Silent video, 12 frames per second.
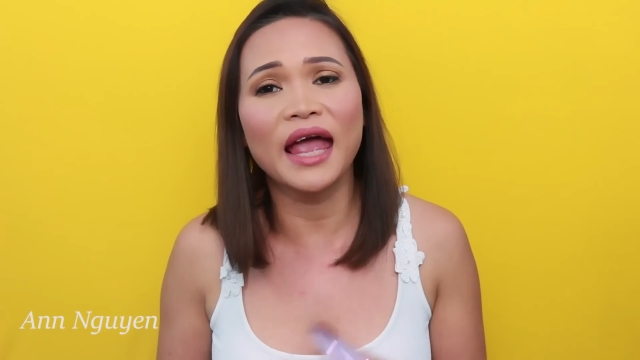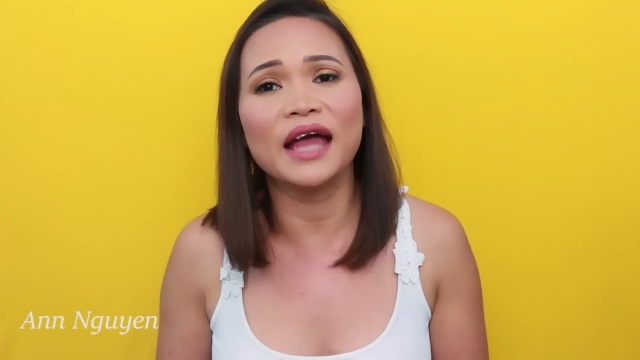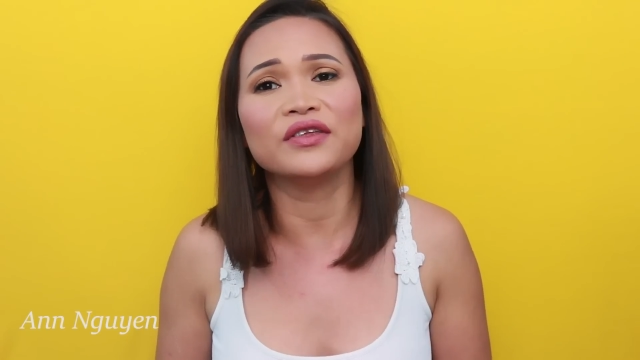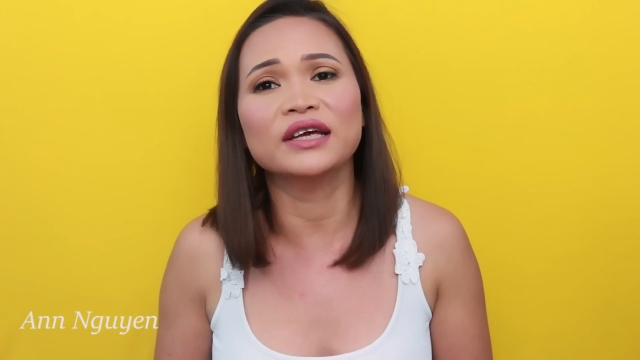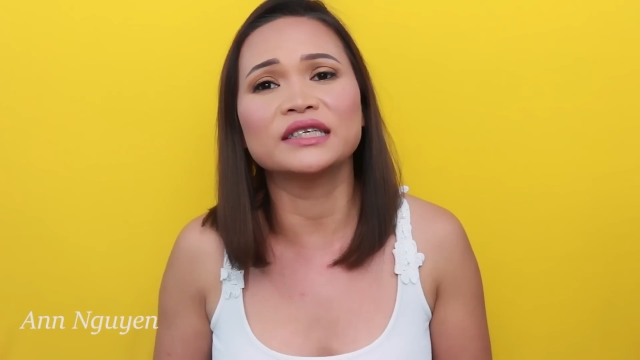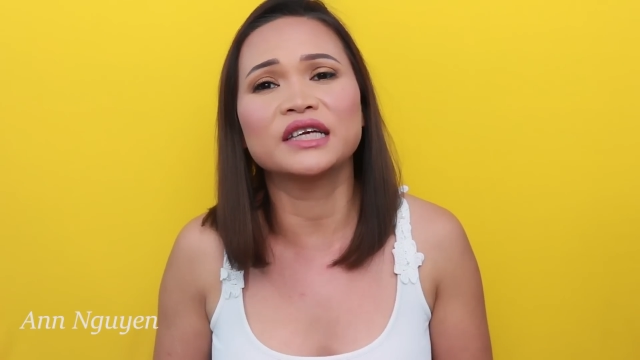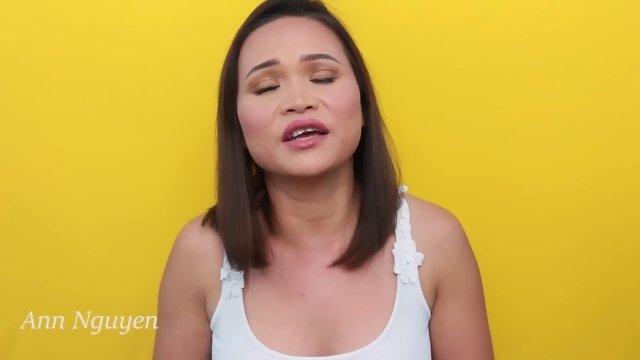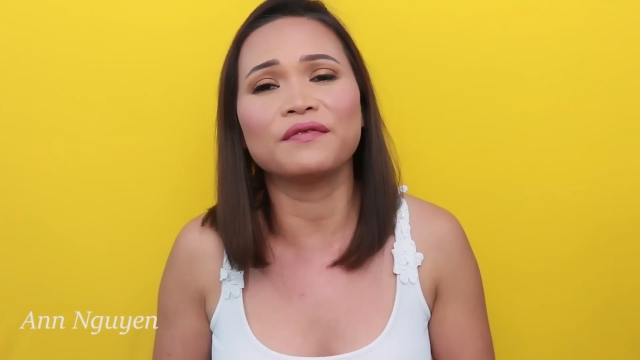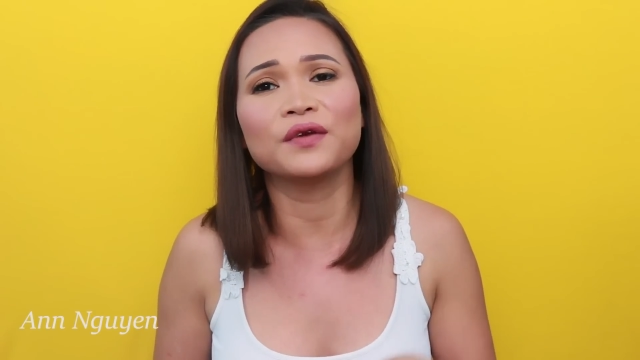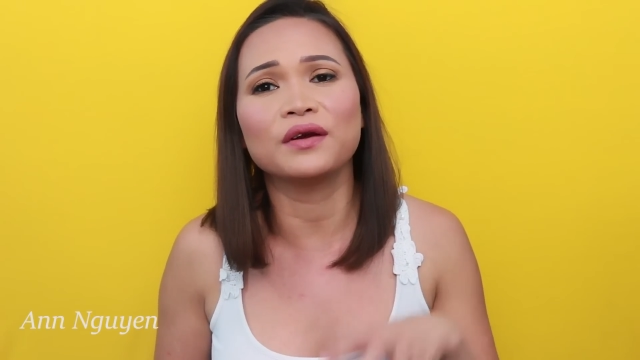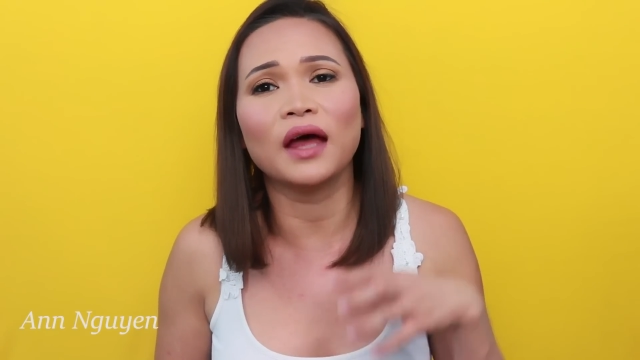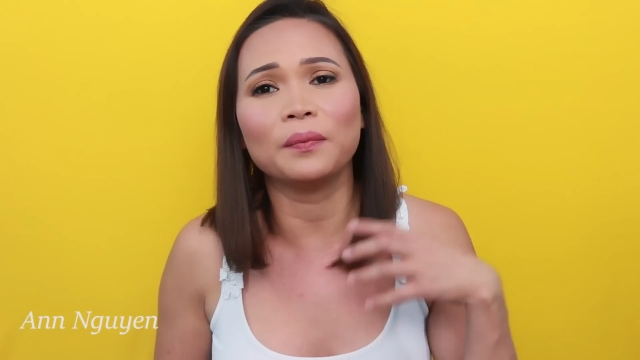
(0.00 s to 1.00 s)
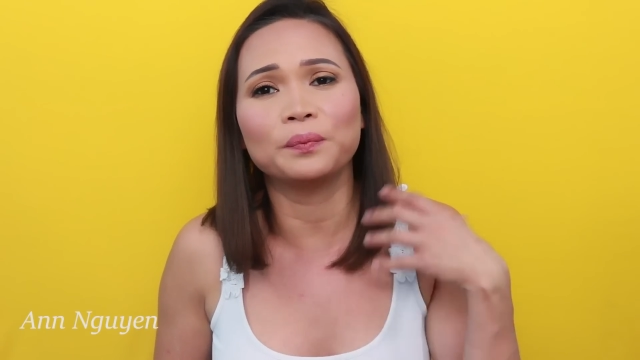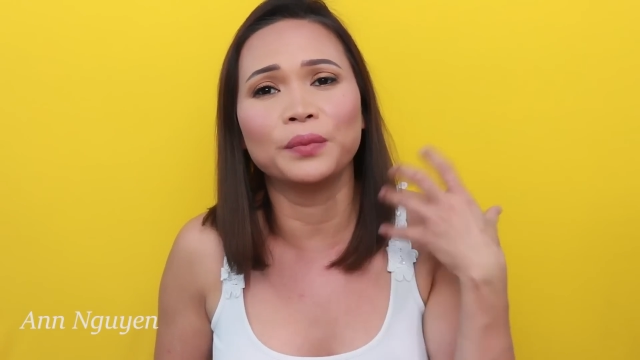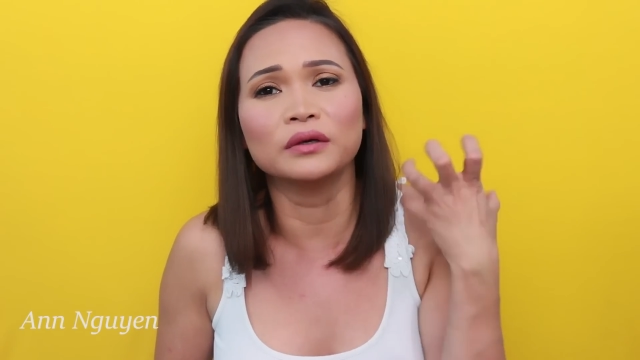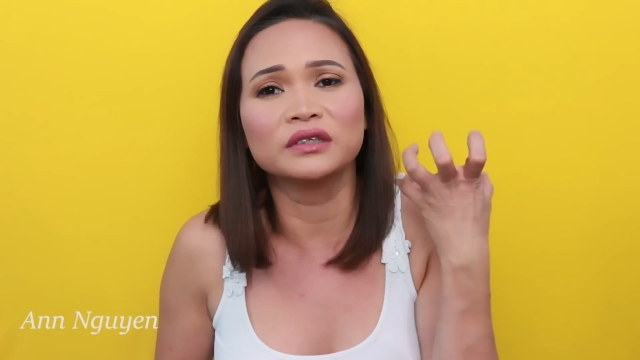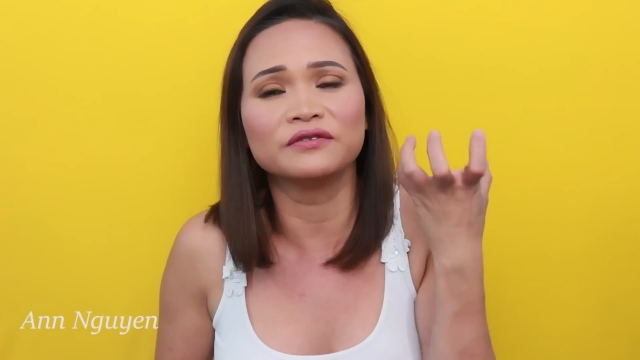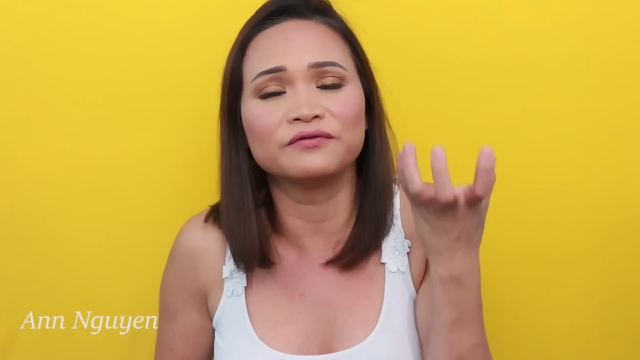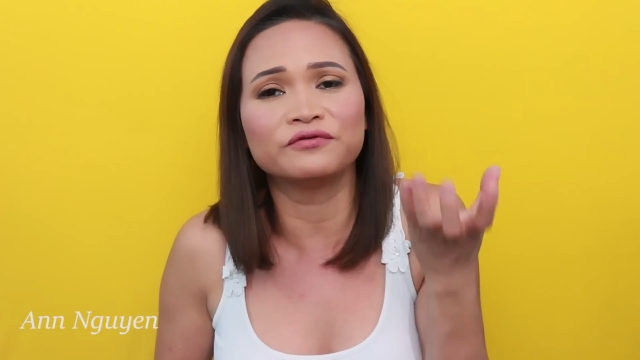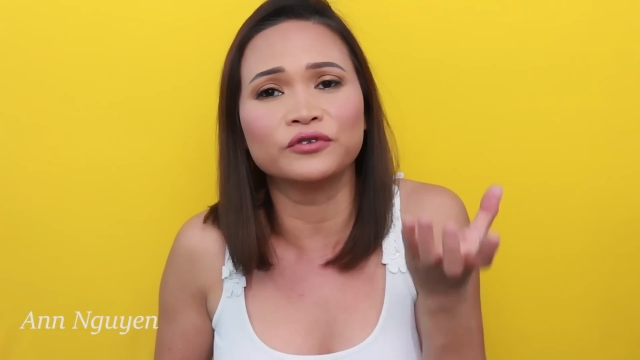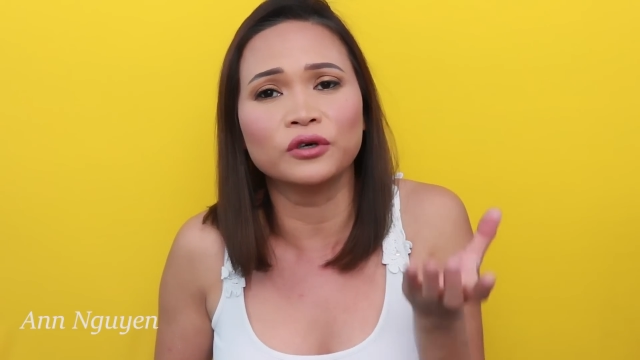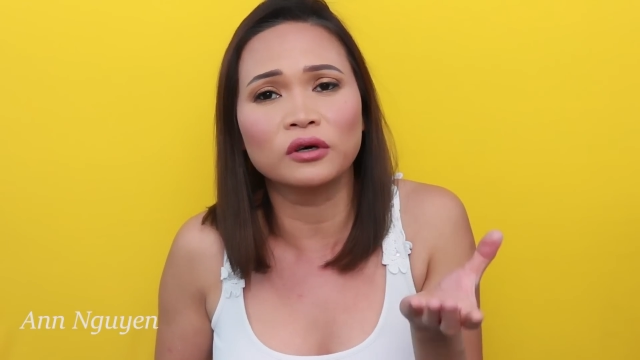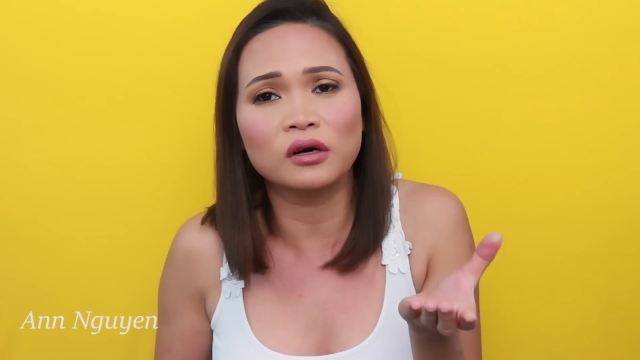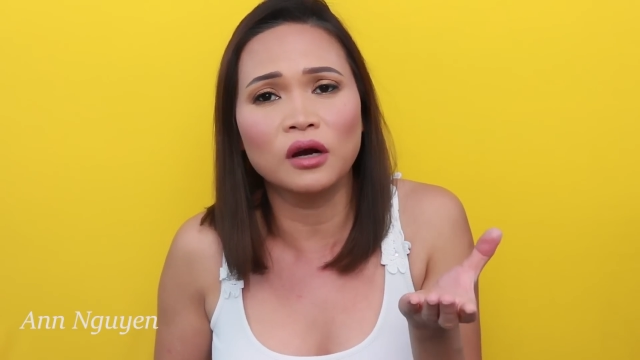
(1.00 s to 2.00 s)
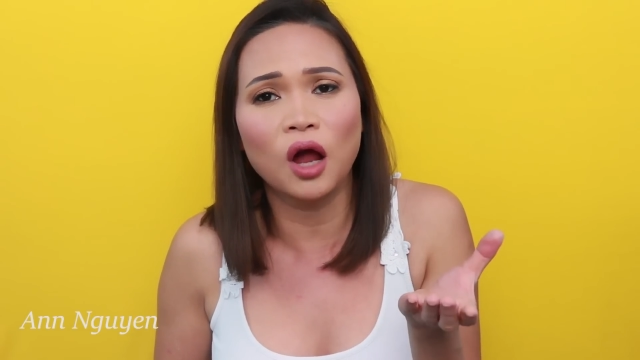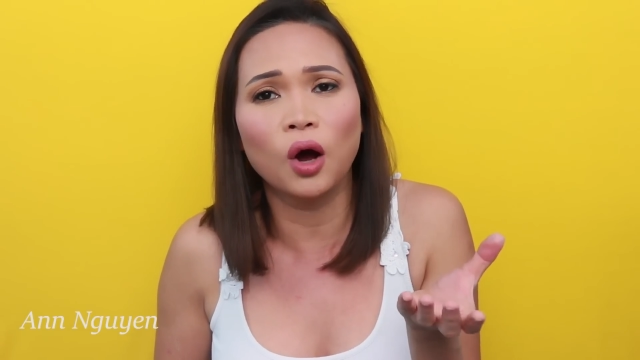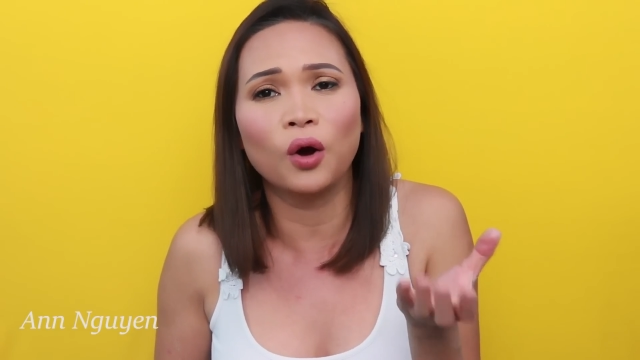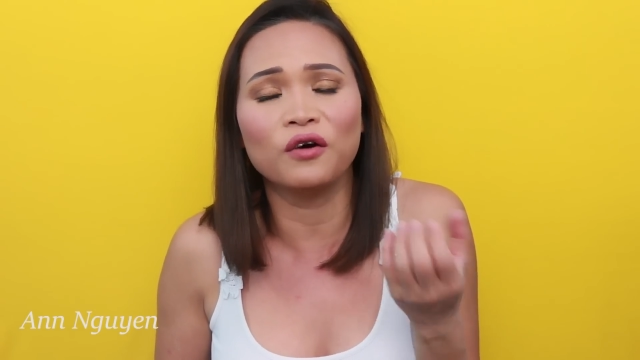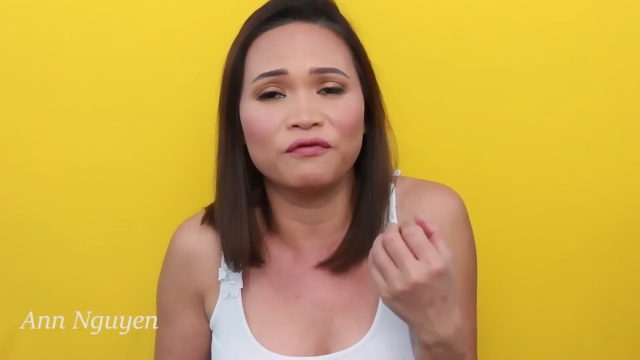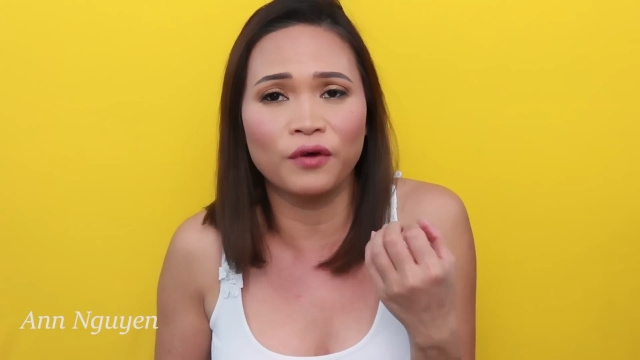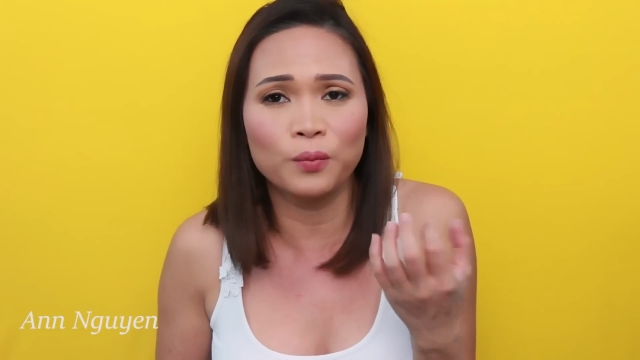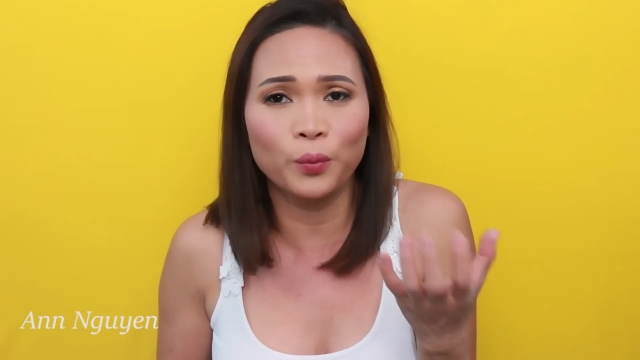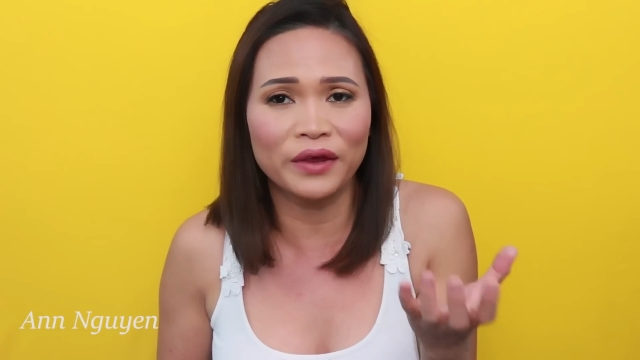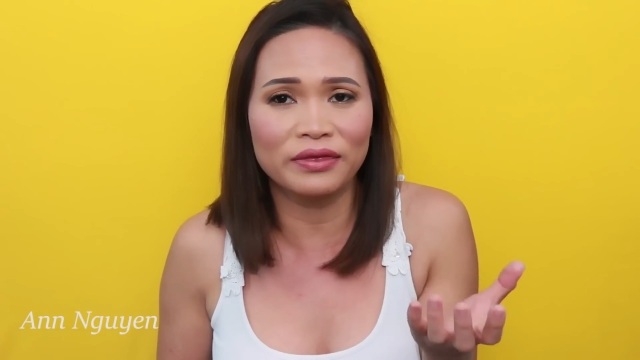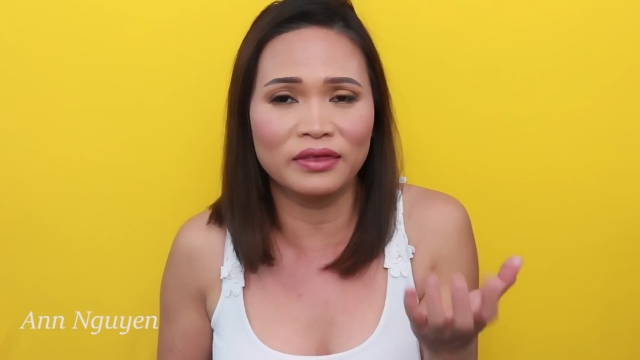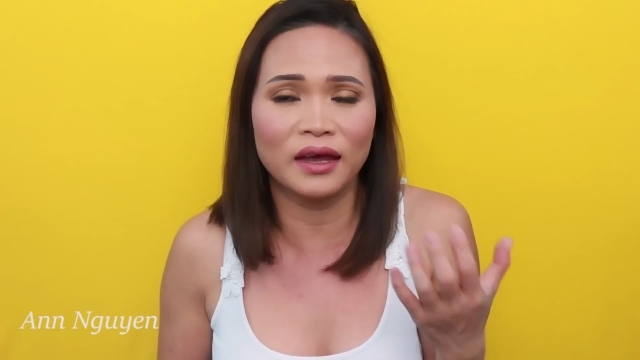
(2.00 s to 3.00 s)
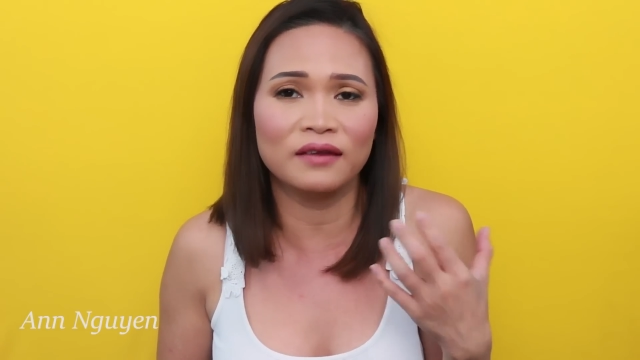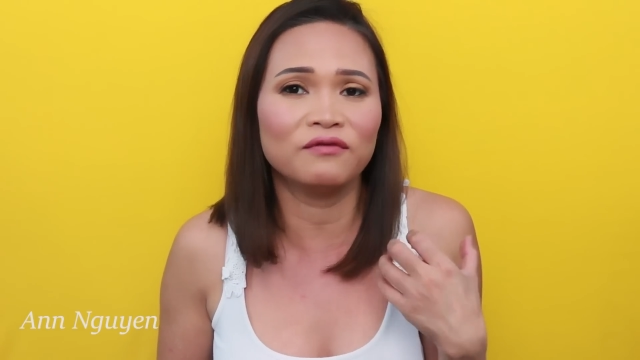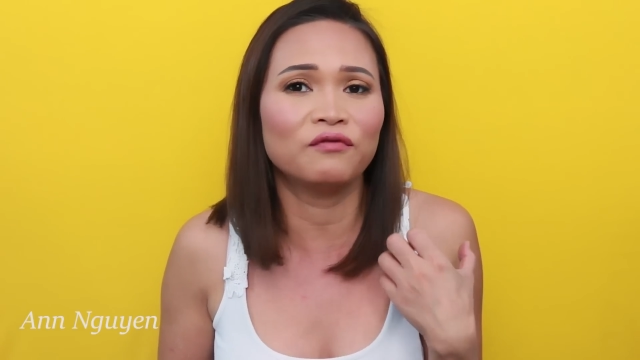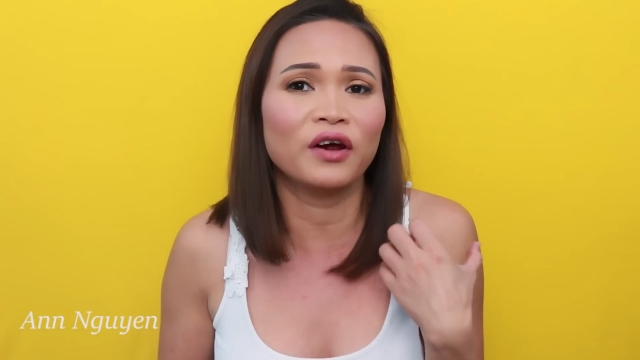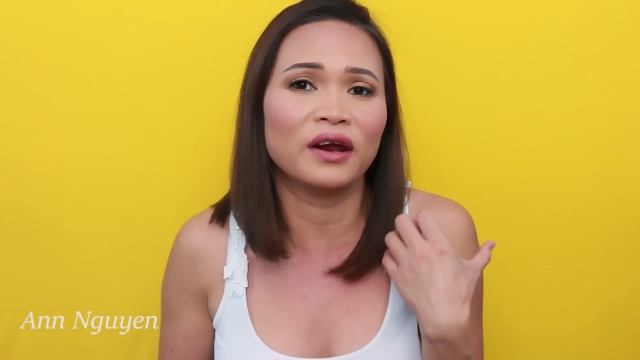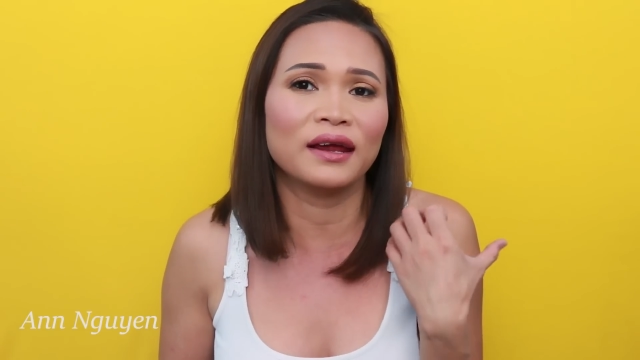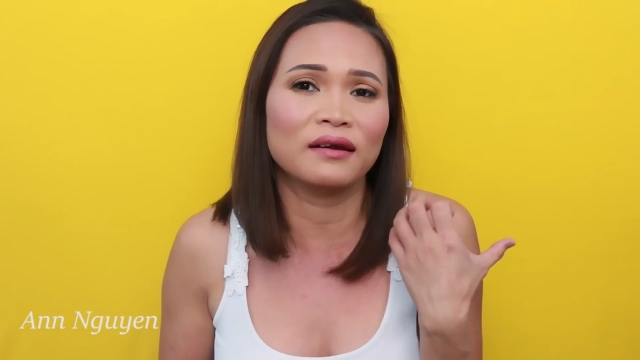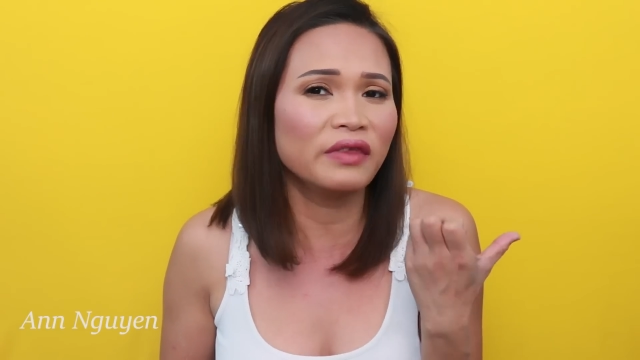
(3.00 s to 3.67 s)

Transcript: and it gives you that beautiful glow from within. Very